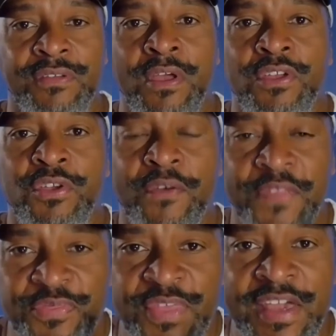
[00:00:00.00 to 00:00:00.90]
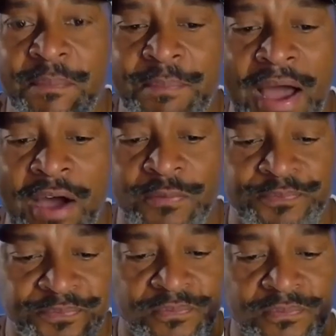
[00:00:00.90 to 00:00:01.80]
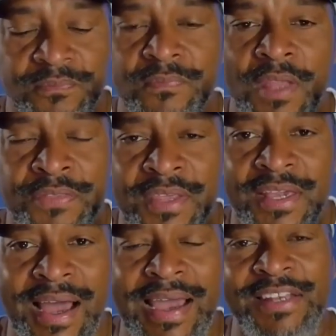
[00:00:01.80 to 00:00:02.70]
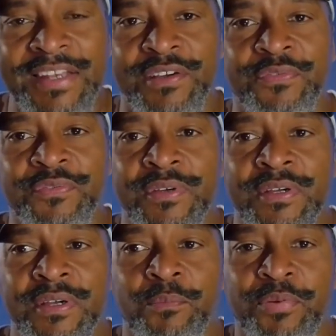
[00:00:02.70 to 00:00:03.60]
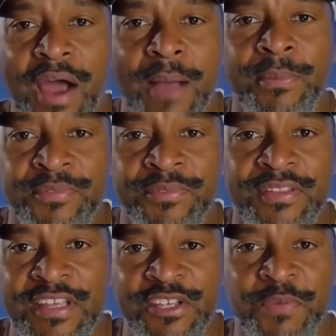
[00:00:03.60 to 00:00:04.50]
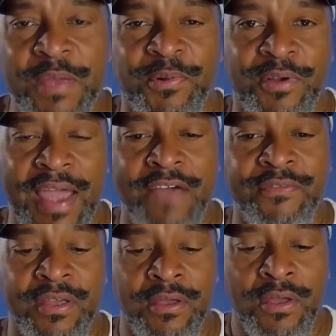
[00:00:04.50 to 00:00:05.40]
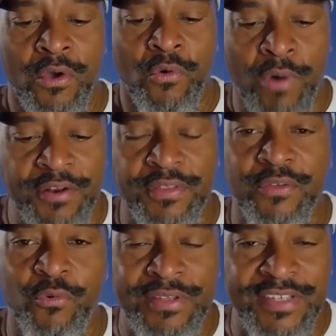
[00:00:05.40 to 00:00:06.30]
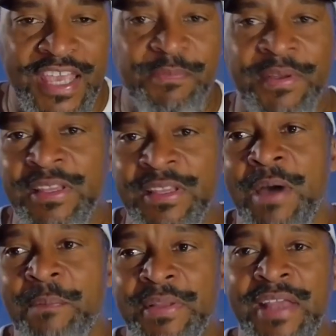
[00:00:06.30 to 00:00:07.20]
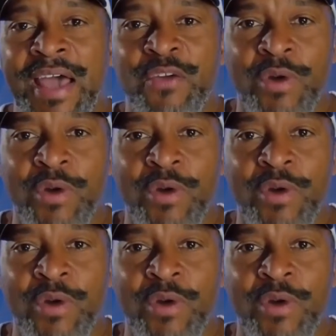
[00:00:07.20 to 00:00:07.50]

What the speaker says: You have to think about the kind of problems that these people are having. What's keeping them up at night?